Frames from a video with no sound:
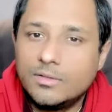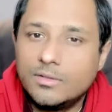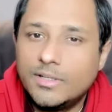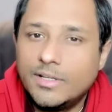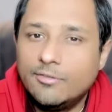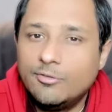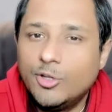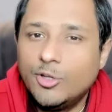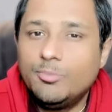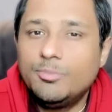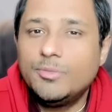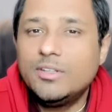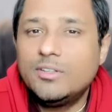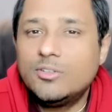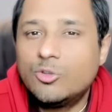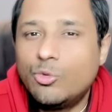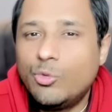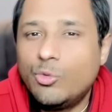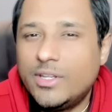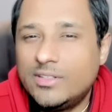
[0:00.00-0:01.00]
develop this
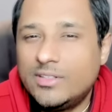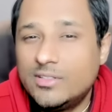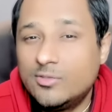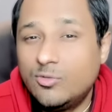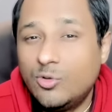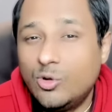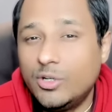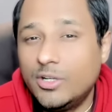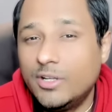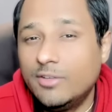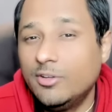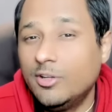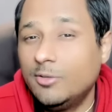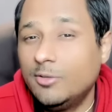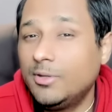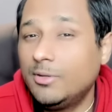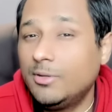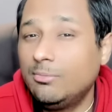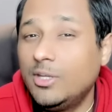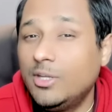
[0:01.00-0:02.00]
quest for
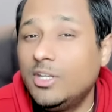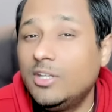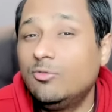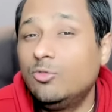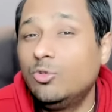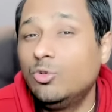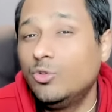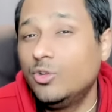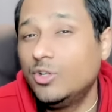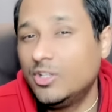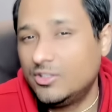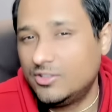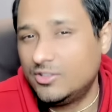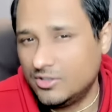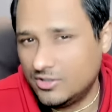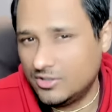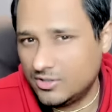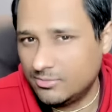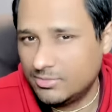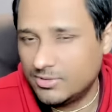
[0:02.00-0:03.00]
developing meaningful
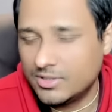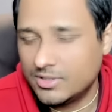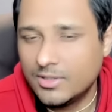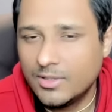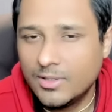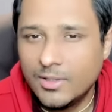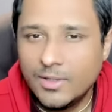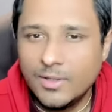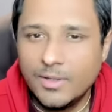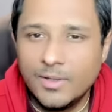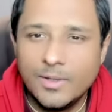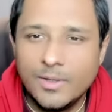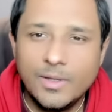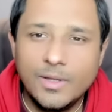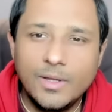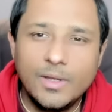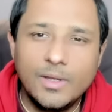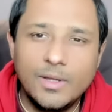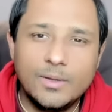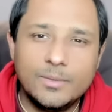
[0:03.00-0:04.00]
relationships.
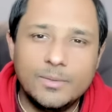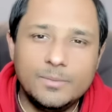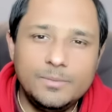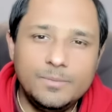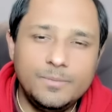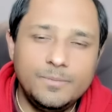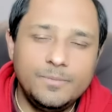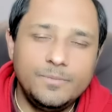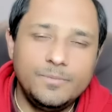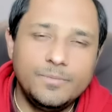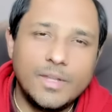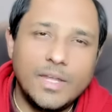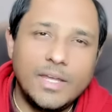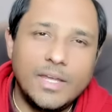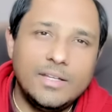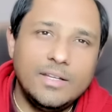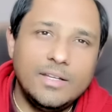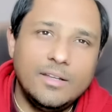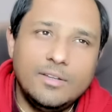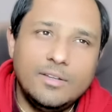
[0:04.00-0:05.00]

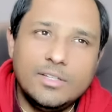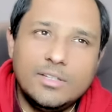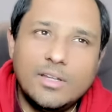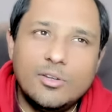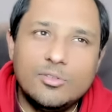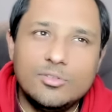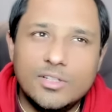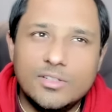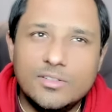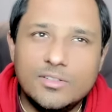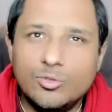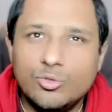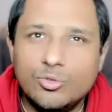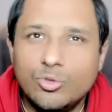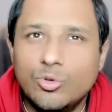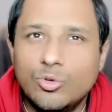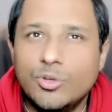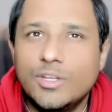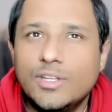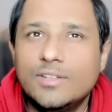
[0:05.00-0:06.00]
And 11th house, as you
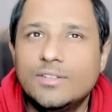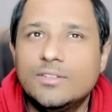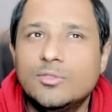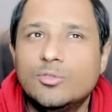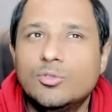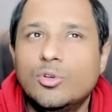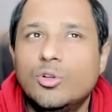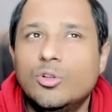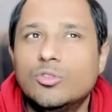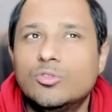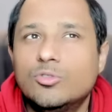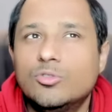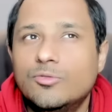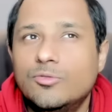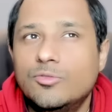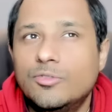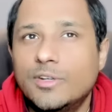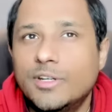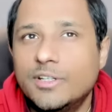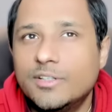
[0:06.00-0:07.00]
know, is, you know, also
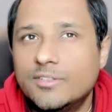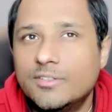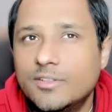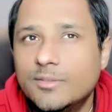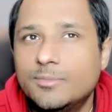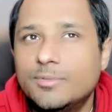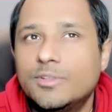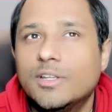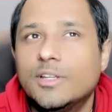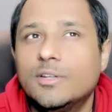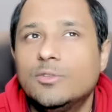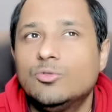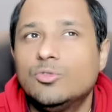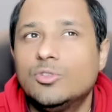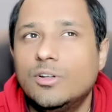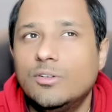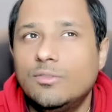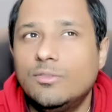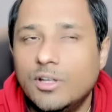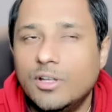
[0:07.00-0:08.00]
friendships and
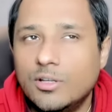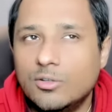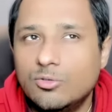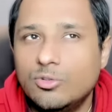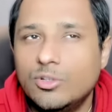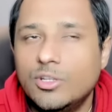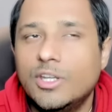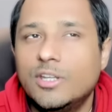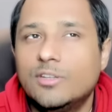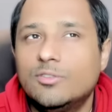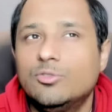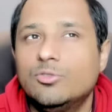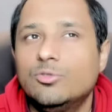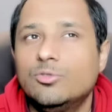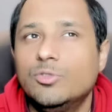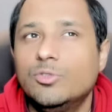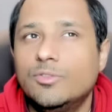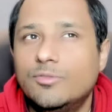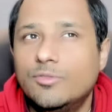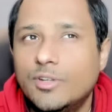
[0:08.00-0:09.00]
Uttar Falguni has to
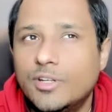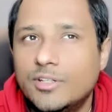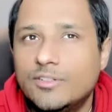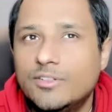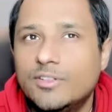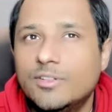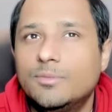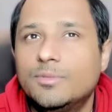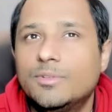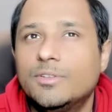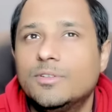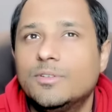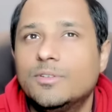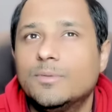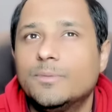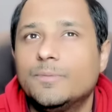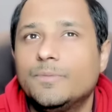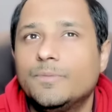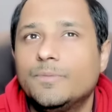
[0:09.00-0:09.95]
do with friendships